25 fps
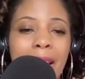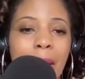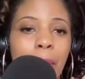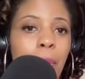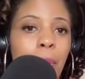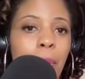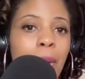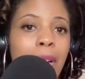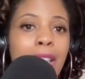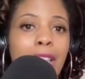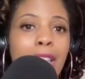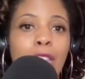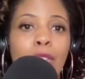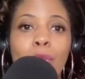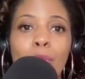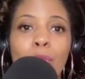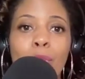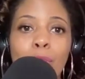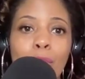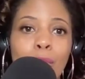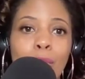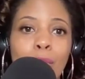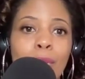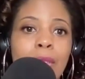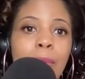Like what can
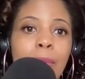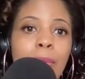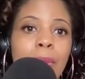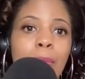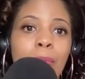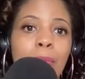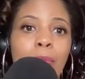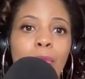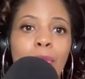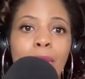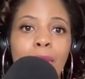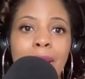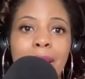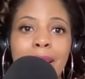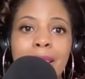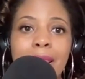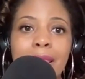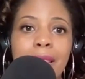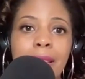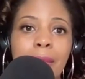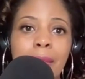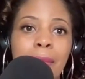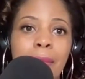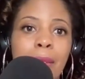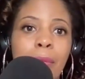you do to be more
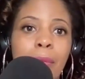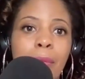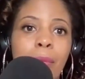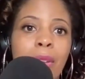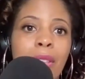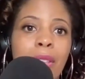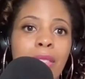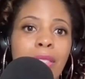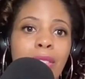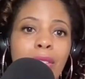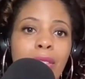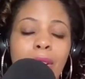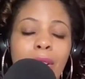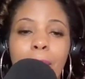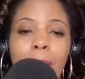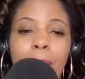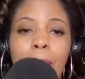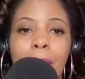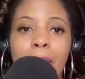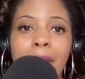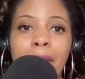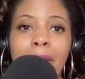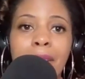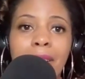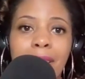intimate with your
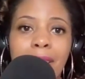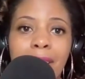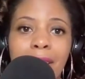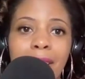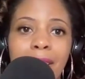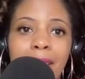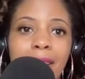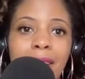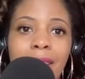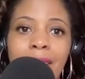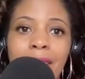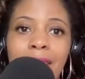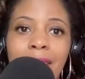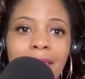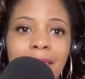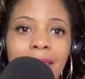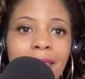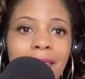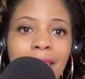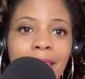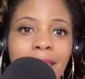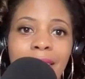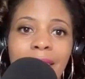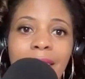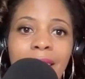partner?
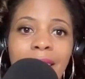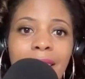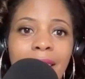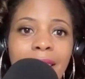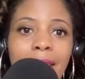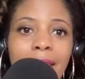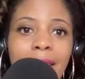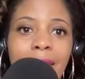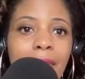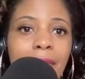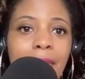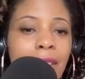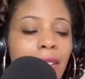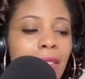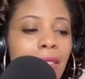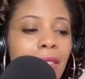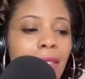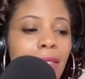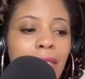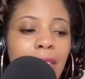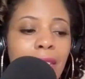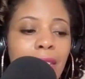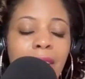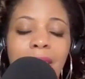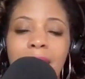Yeah.
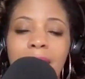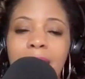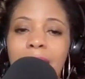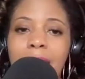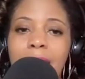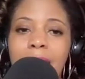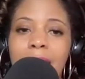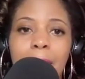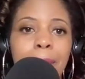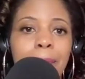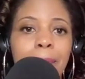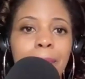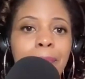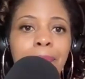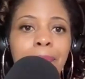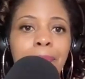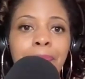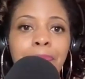Figure that out.